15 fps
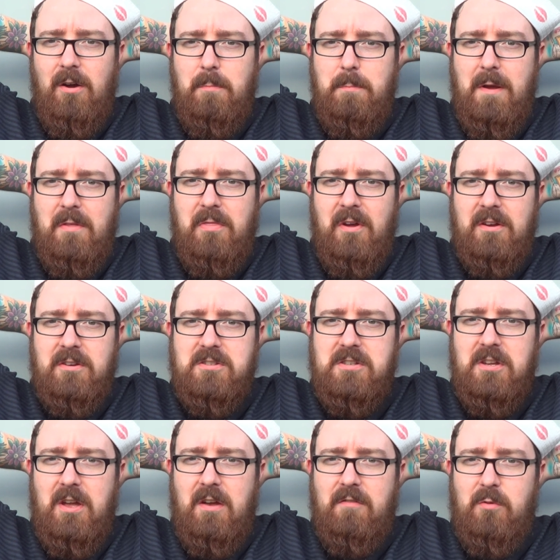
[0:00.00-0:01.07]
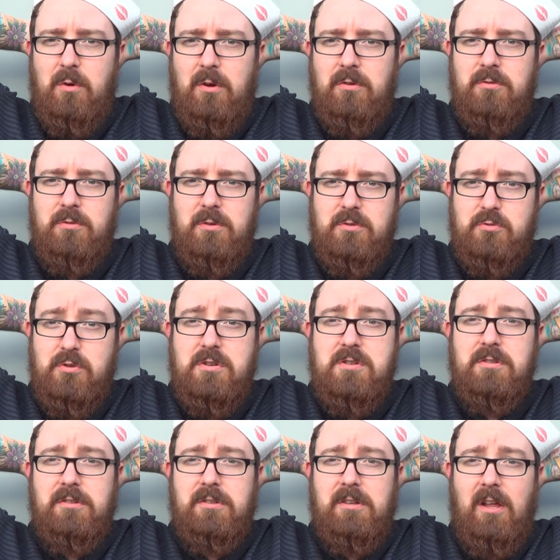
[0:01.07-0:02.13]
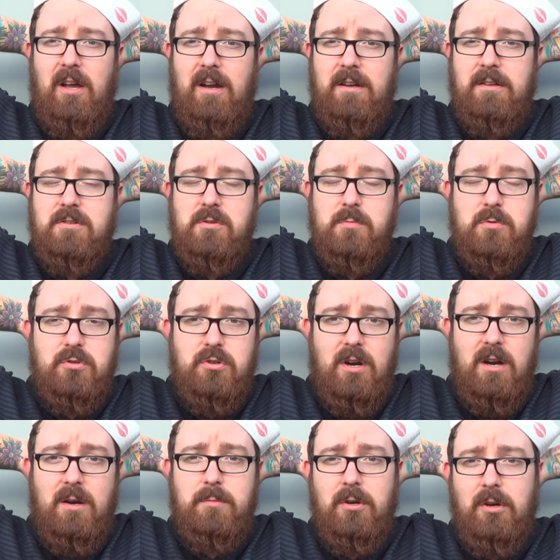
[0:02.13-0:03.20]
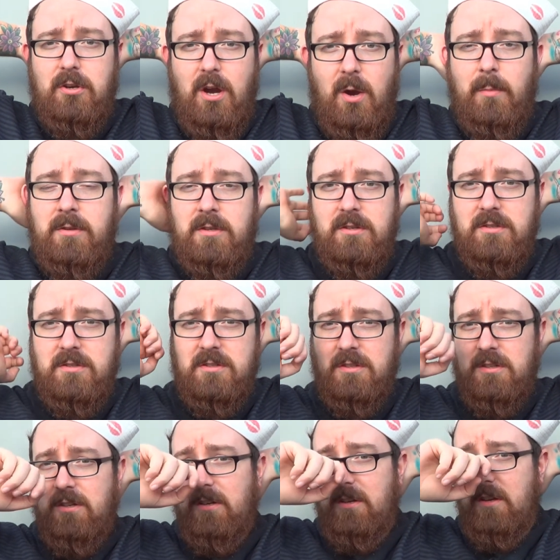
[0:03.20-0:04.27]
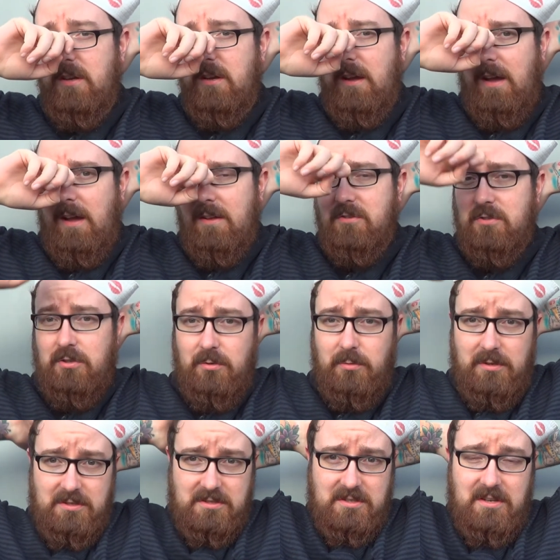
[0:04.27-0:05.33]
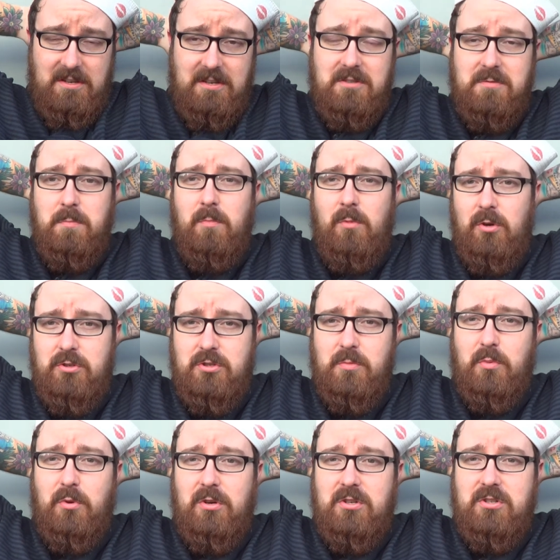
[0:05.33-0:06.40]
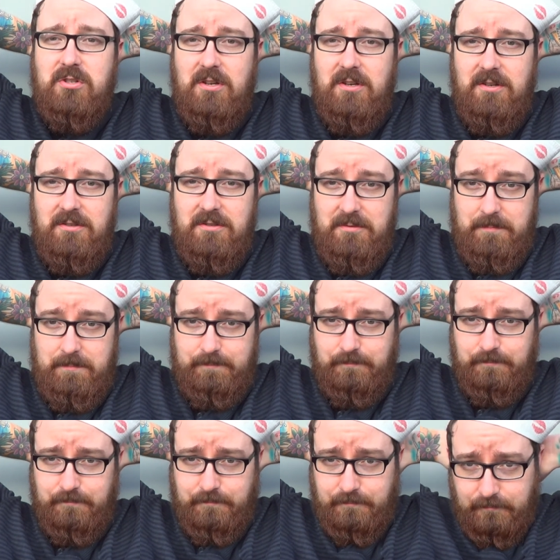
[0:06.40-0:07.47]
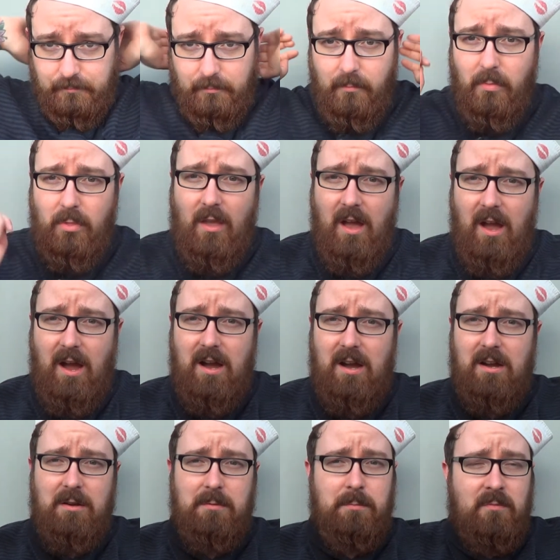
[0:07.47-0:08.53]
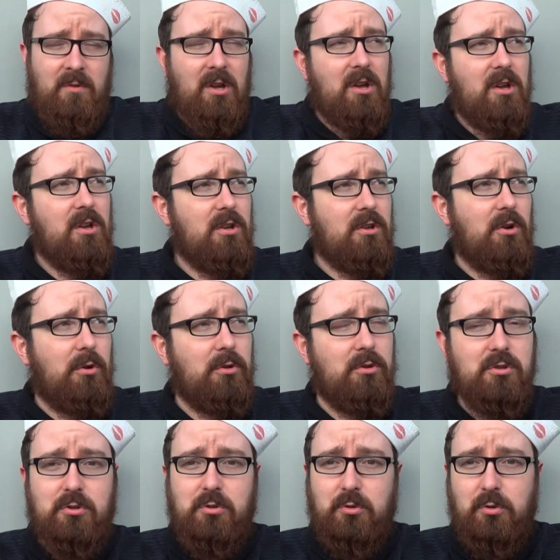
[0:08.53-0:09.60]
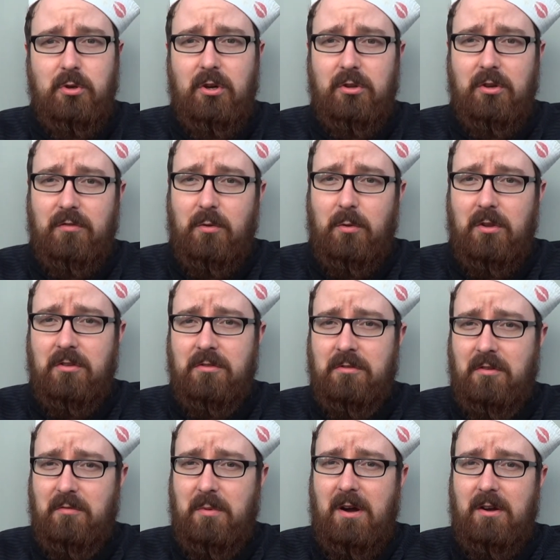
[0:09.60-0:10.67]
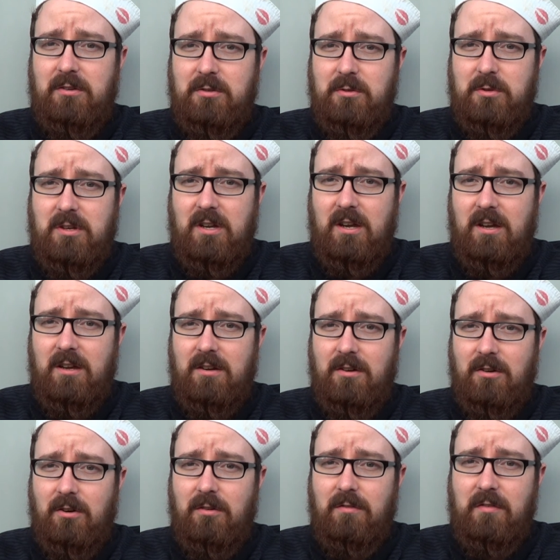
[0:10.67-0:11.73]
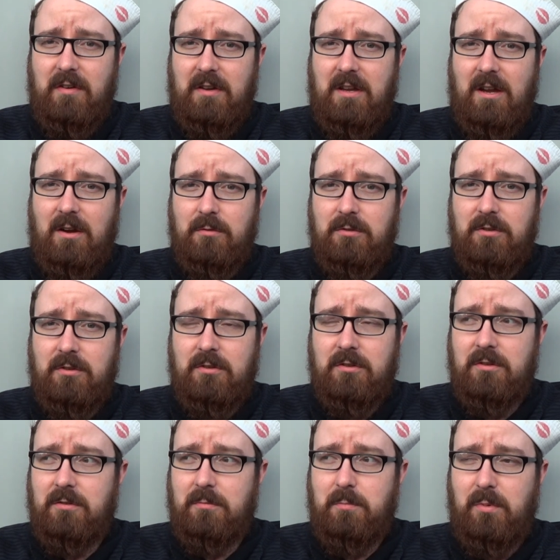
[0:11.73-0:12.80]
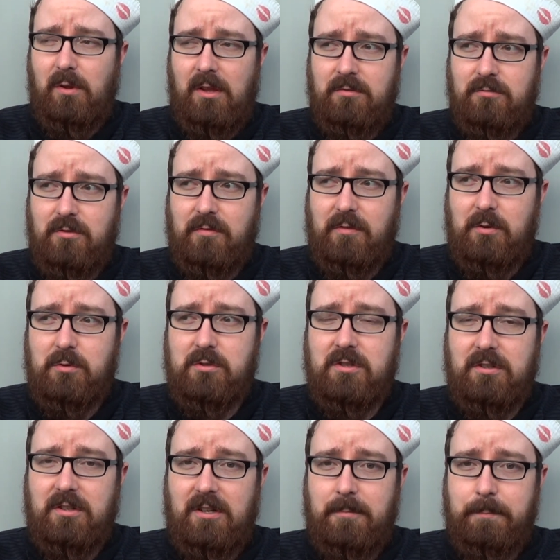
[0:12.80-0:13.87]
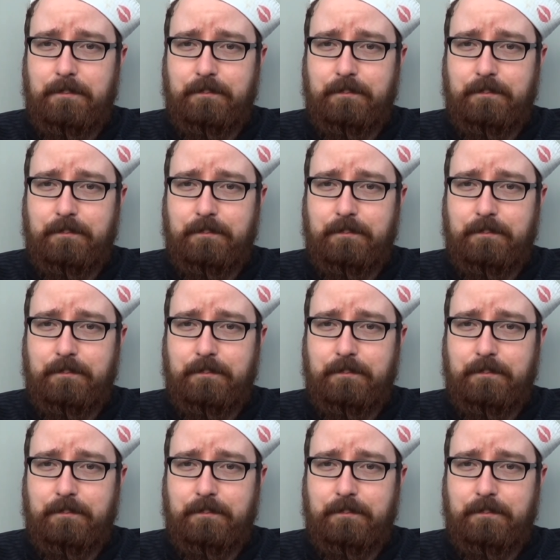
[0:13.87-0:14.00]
Big thanks to everyone who has recently liked, subscribed, or commented. As always, it is much appreciated. I'm going to do another one of my UK over-the-counter blend reviews today.